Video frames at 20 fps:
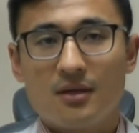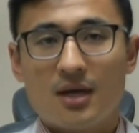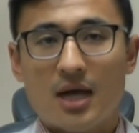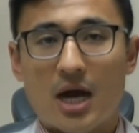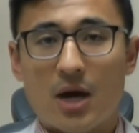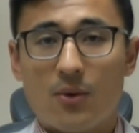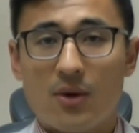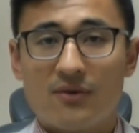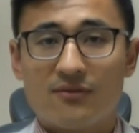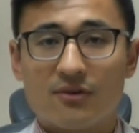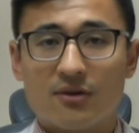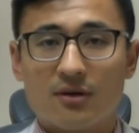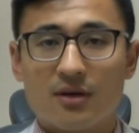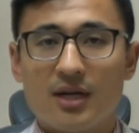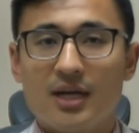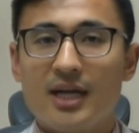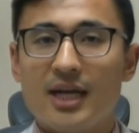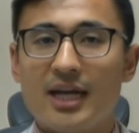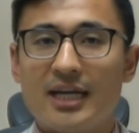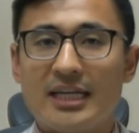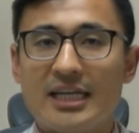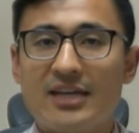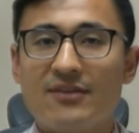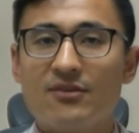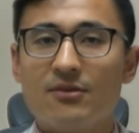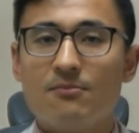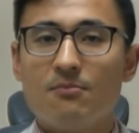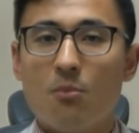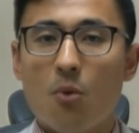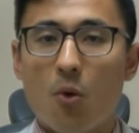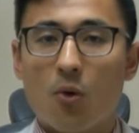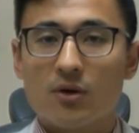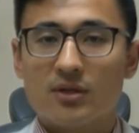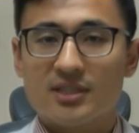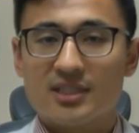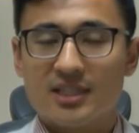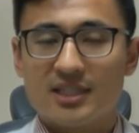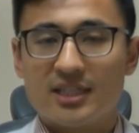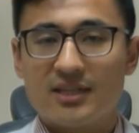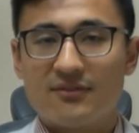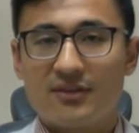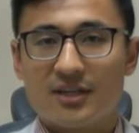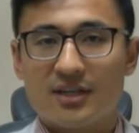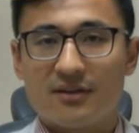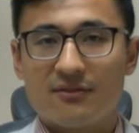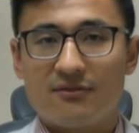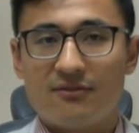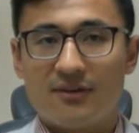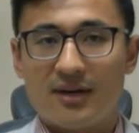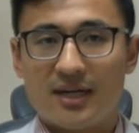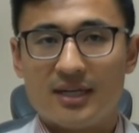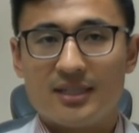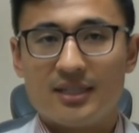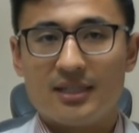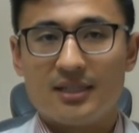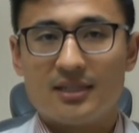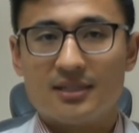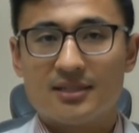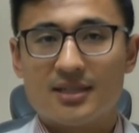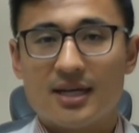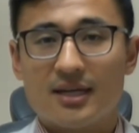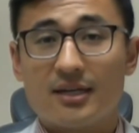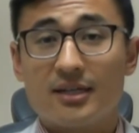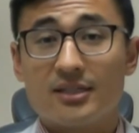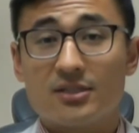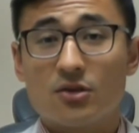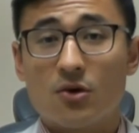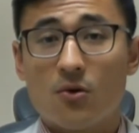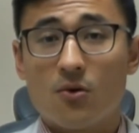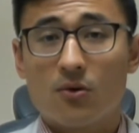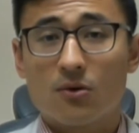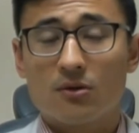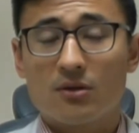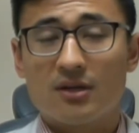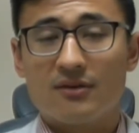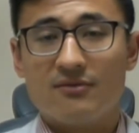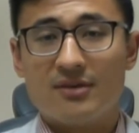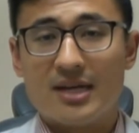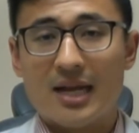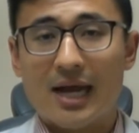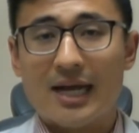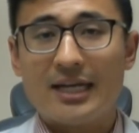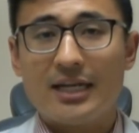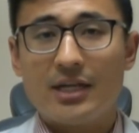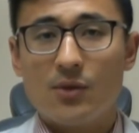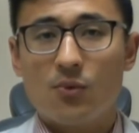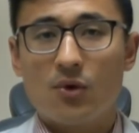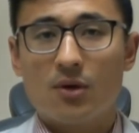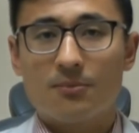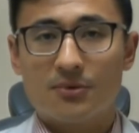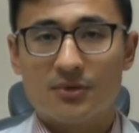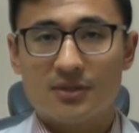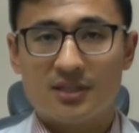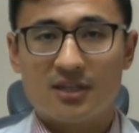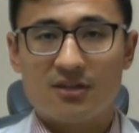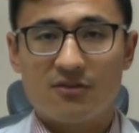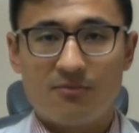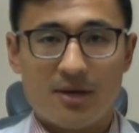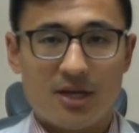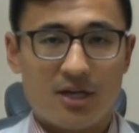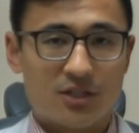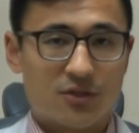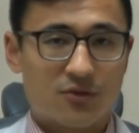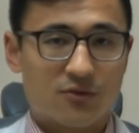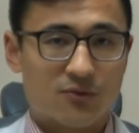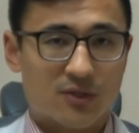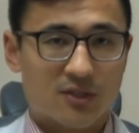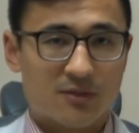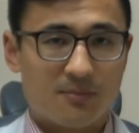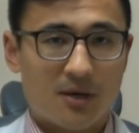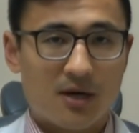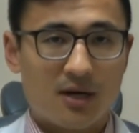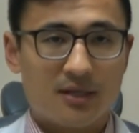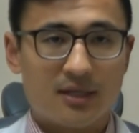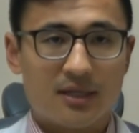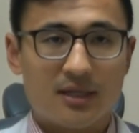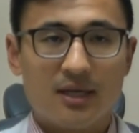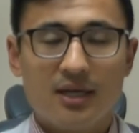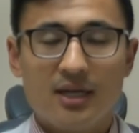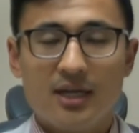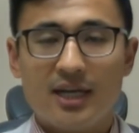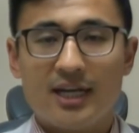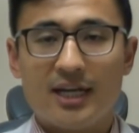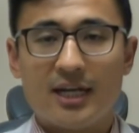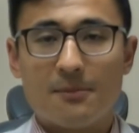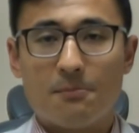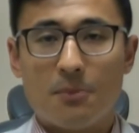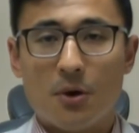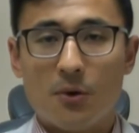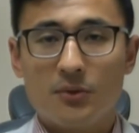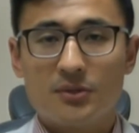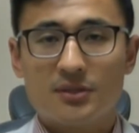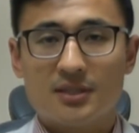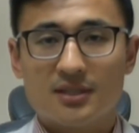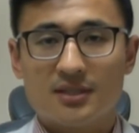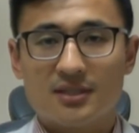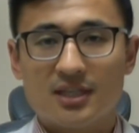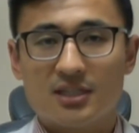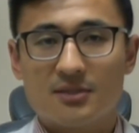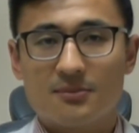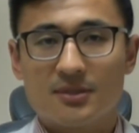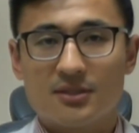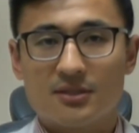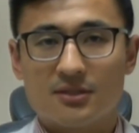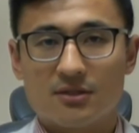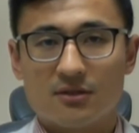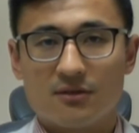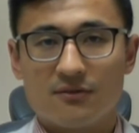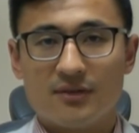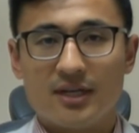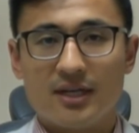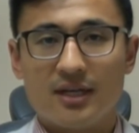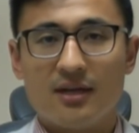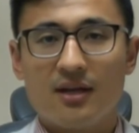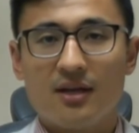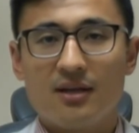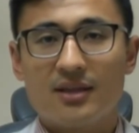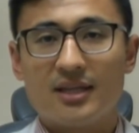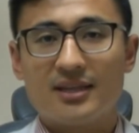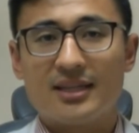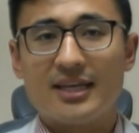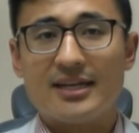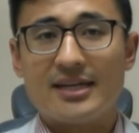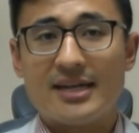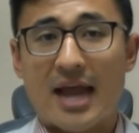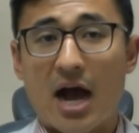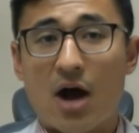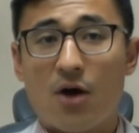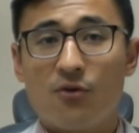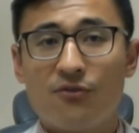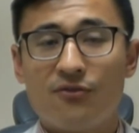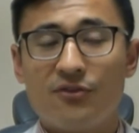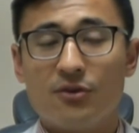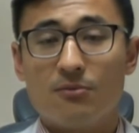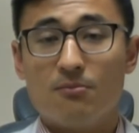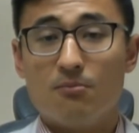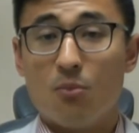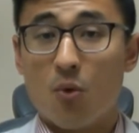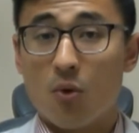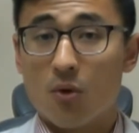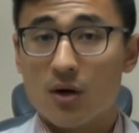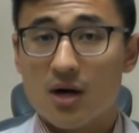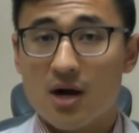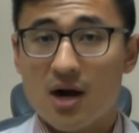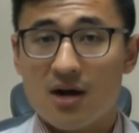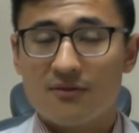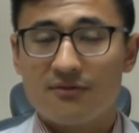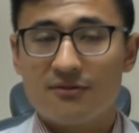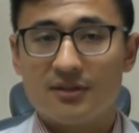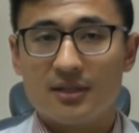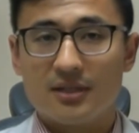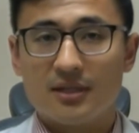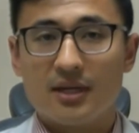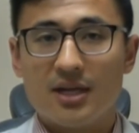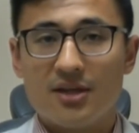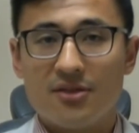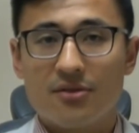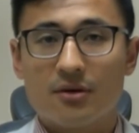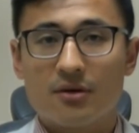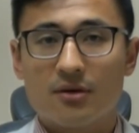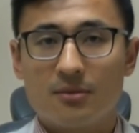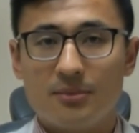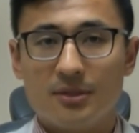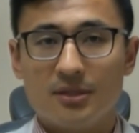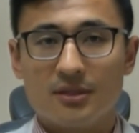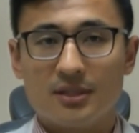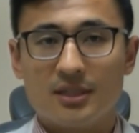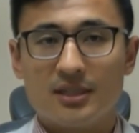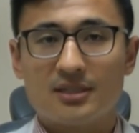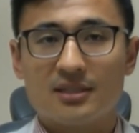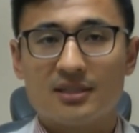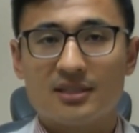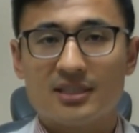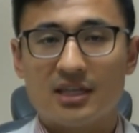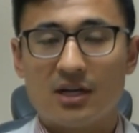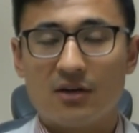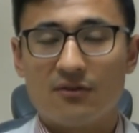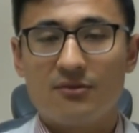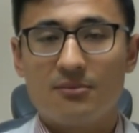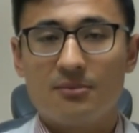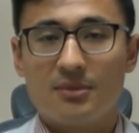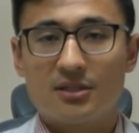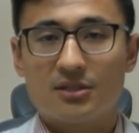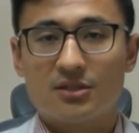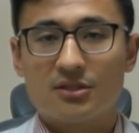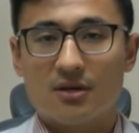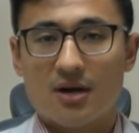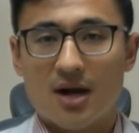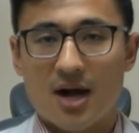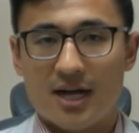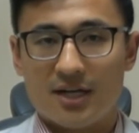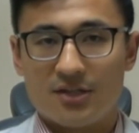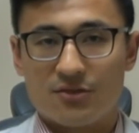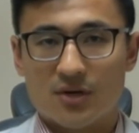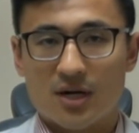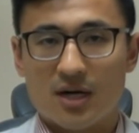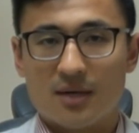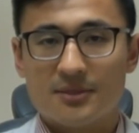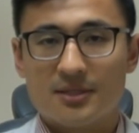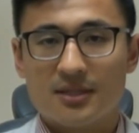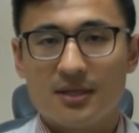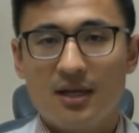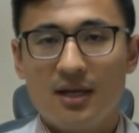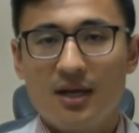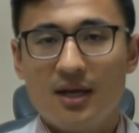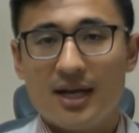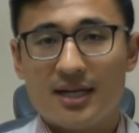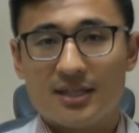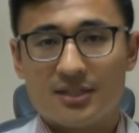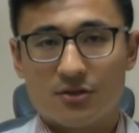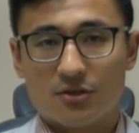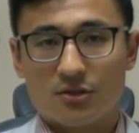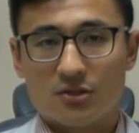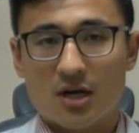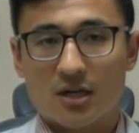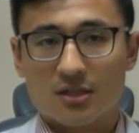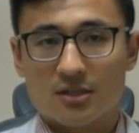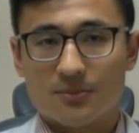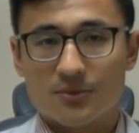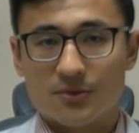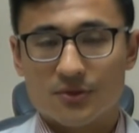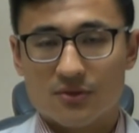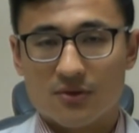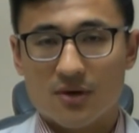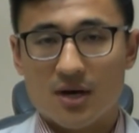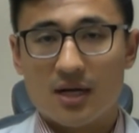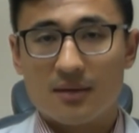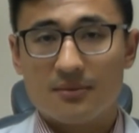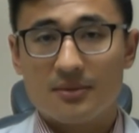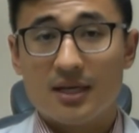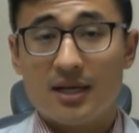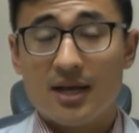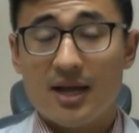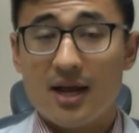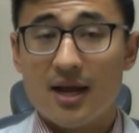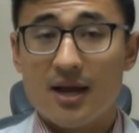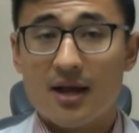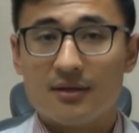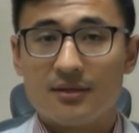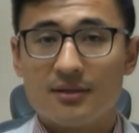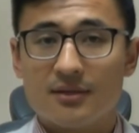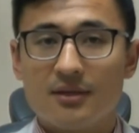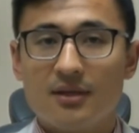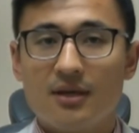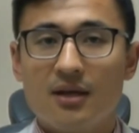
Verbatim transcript: However, an even more significant finding is that a total of 91% of patients responded in a post-assessment survey that they now feel more confident in their ability to self-administer eye drops as their doctor prescribed, and